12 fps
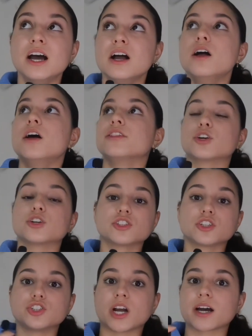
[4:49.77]
There's the
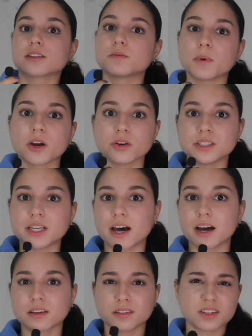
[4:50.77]
Jack Sparrow
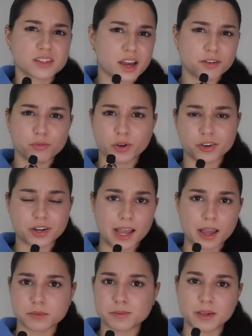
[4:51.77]
deck. These have weird
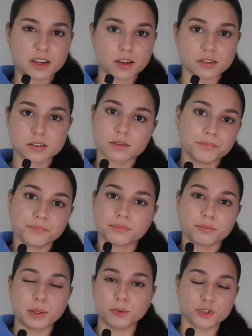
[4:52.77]
names because
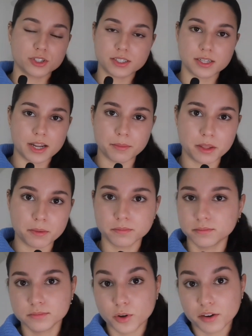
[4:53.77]
people just name them
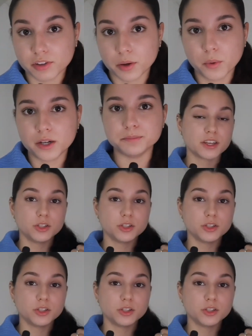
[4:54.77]
whatever they want.